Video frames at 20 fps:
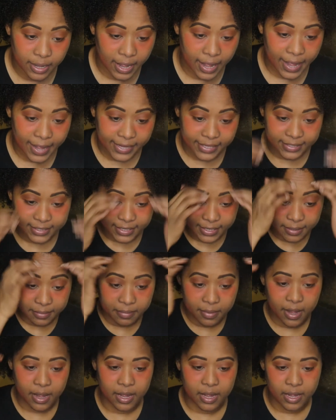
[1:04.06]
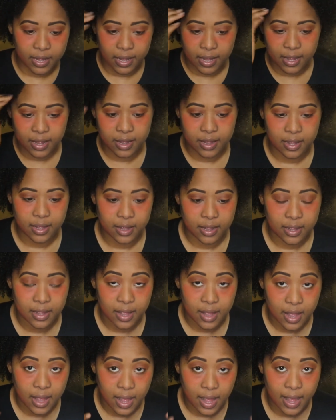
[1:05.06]
I did my
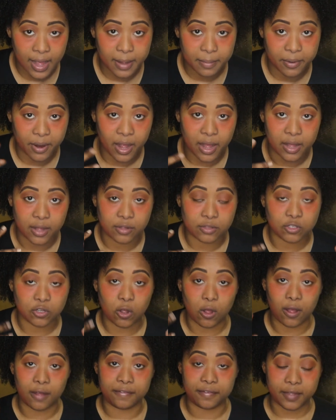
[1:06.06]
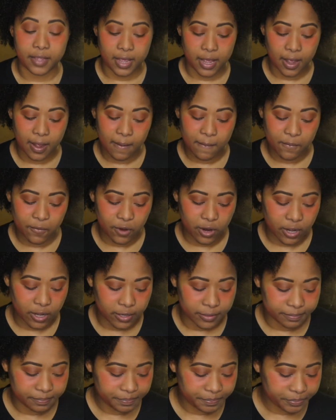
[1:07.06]
eyebrows off
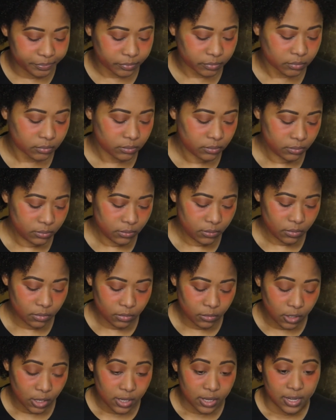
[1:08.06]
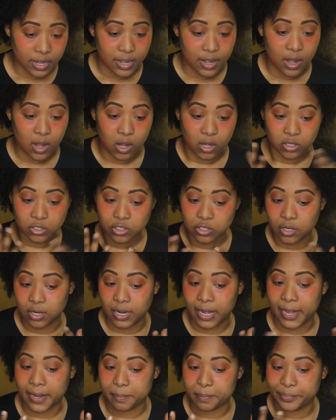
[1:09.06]
camera. Also
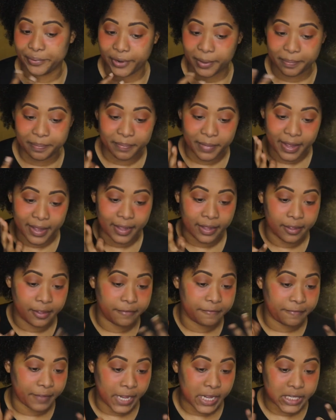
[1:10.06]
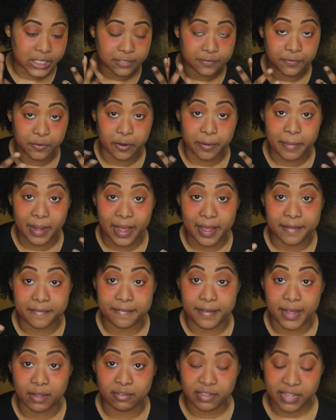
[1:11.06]
prepped my face for my
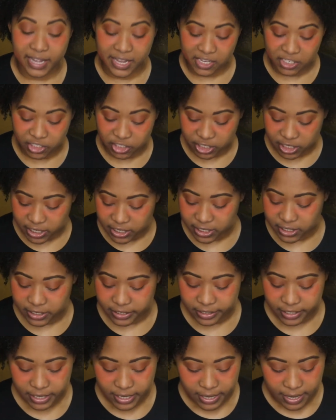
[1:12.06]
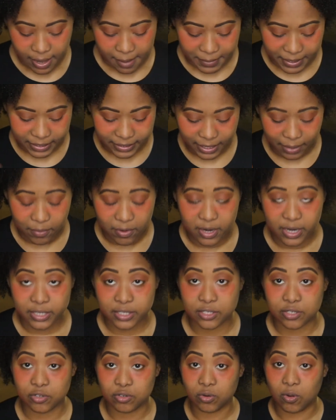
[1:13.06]
foundation because I wanted
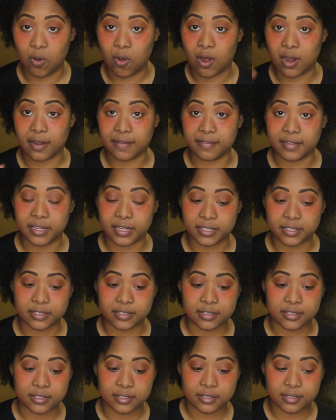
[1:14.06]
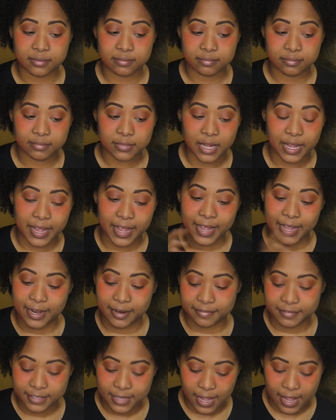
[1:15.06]
to do all of this ahead
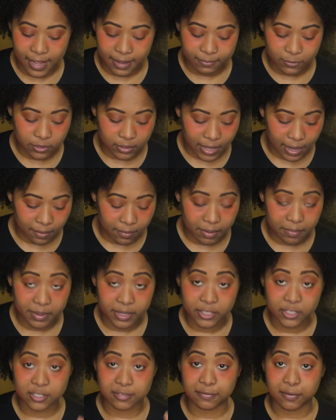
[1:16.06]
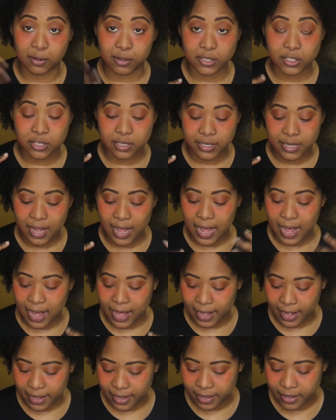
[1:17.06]
of time so that way we can just focus on the
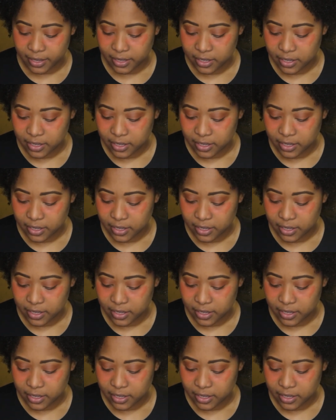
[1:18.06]
eye.